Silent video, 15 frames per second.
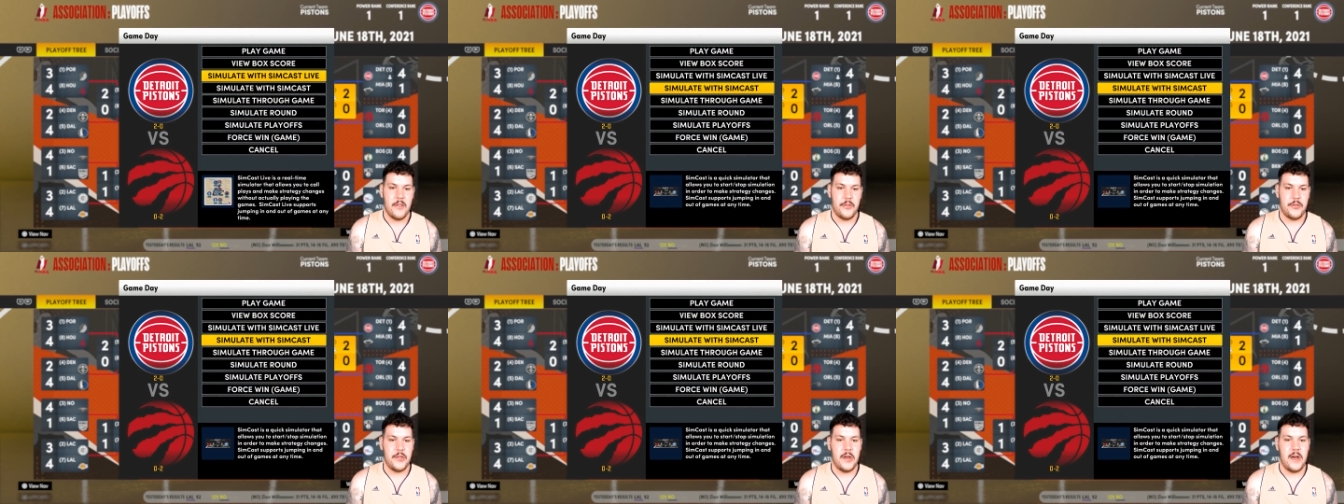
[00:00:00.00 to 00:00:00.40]

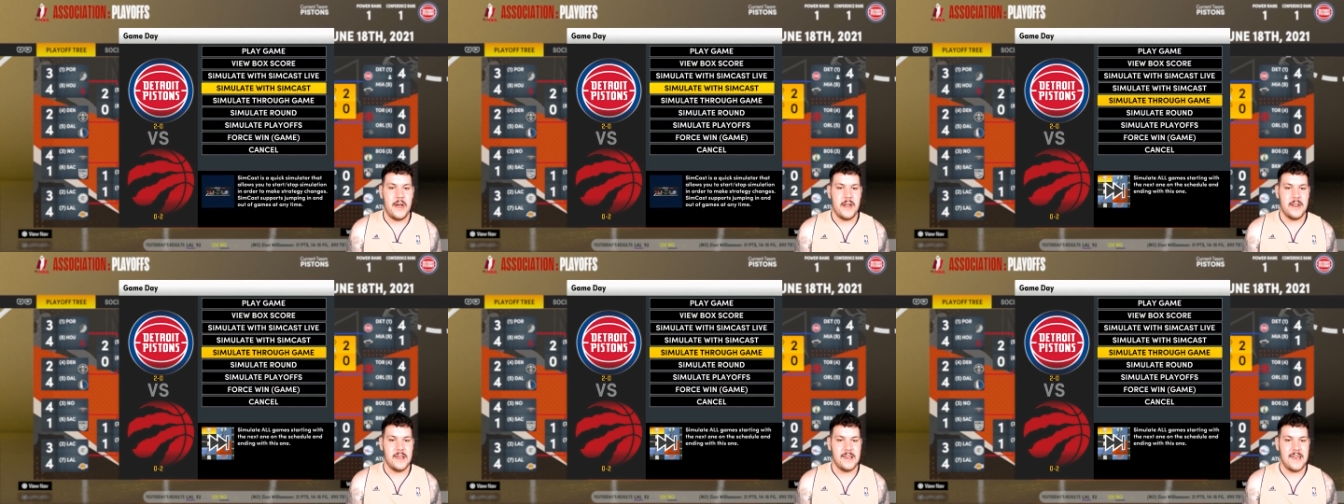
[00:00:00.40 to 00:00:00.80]

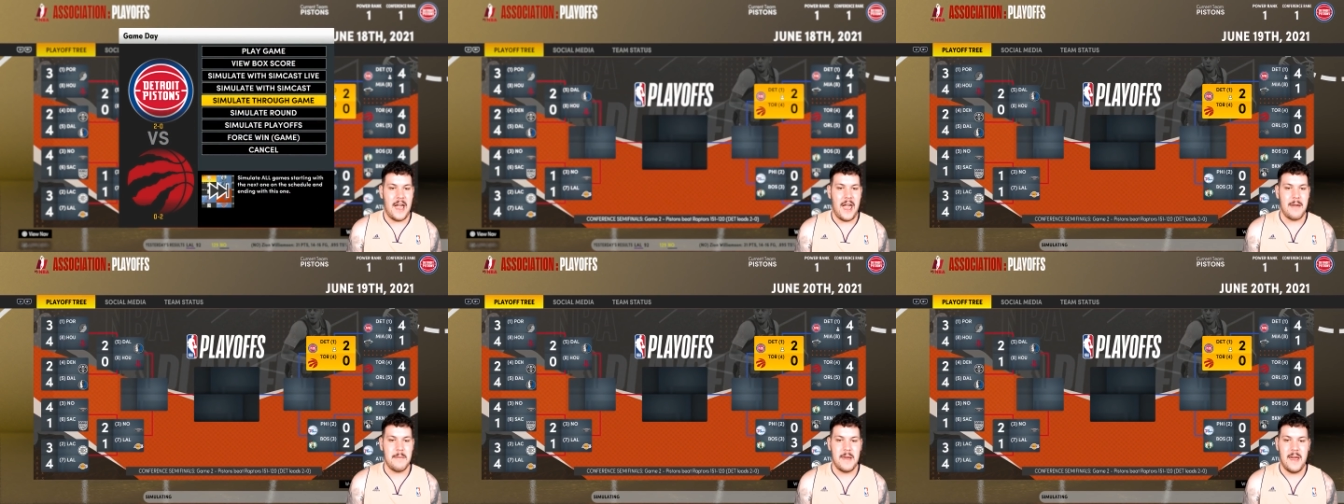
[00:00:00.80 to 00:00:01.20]
Third
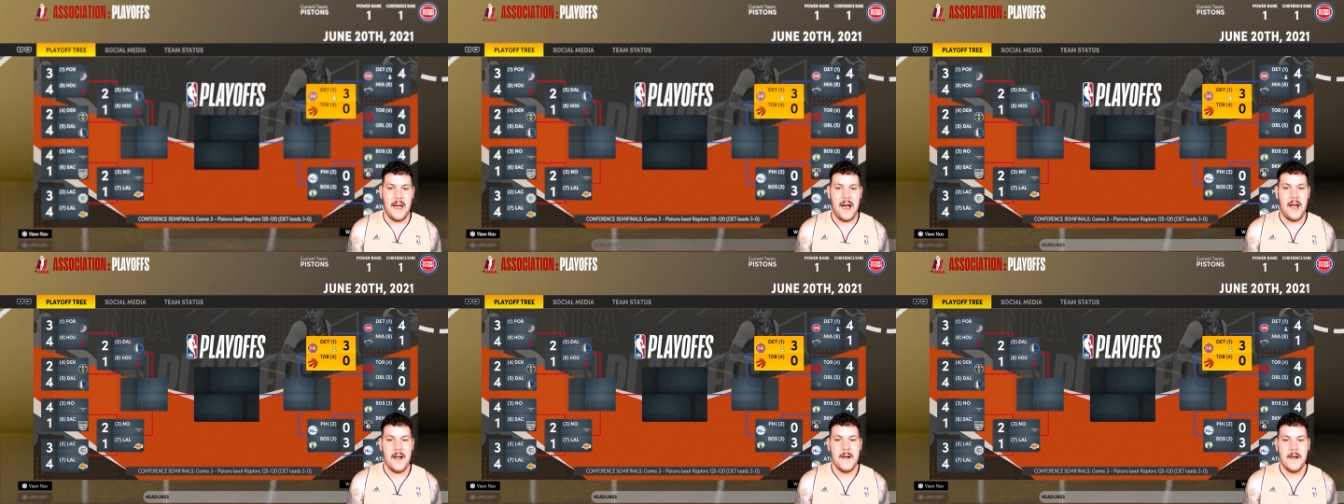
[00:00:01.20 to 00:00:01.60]
game
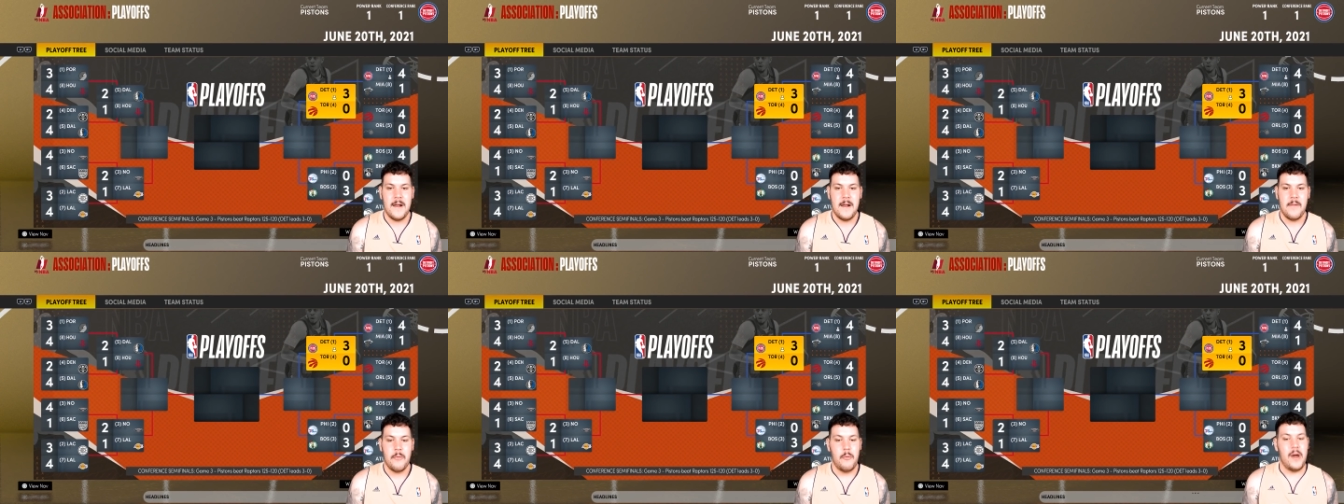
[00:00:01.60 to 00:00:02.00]
here,
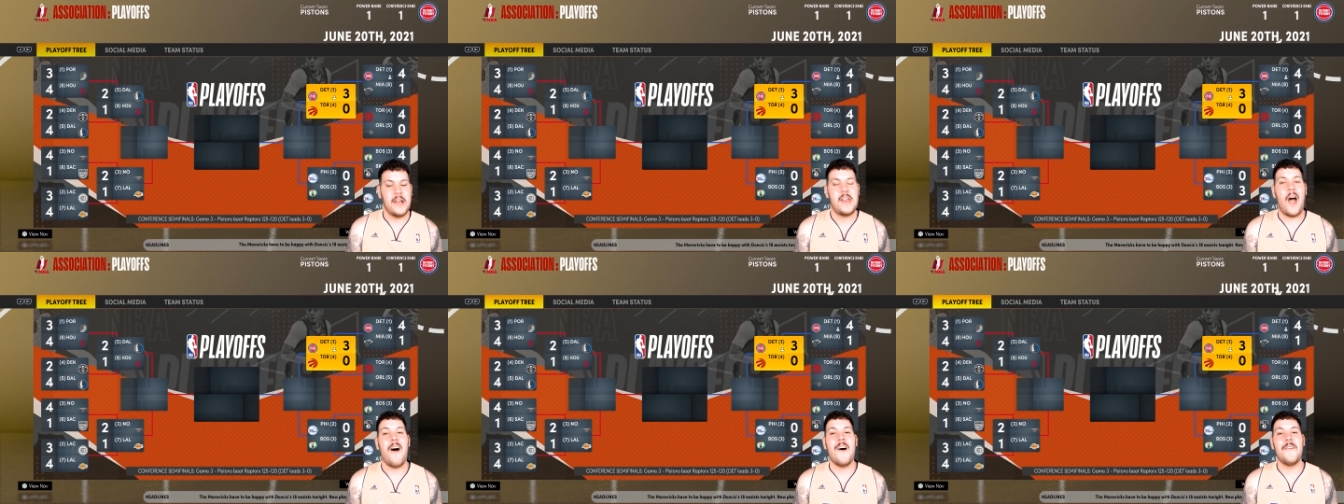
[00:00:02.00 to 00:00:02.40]
we're
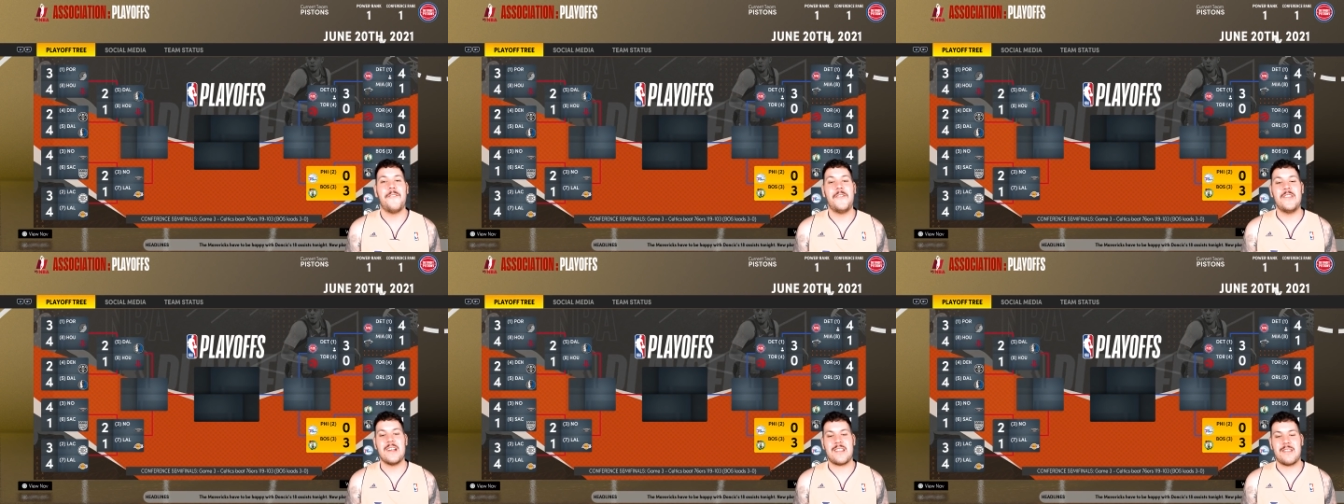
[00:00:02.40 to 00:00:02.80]
going
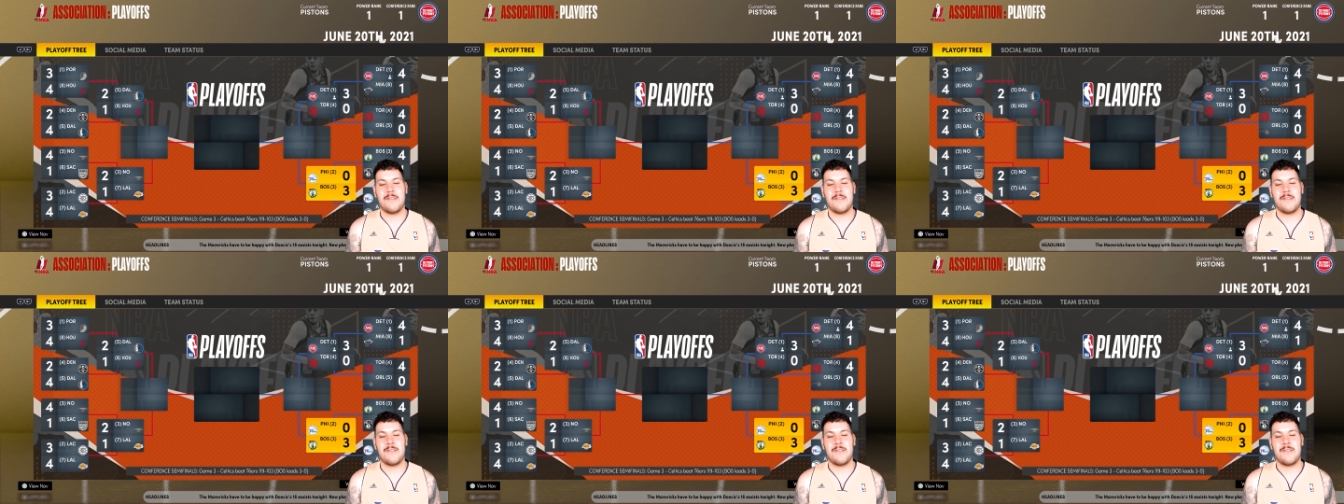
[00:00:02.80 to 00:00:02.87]
for the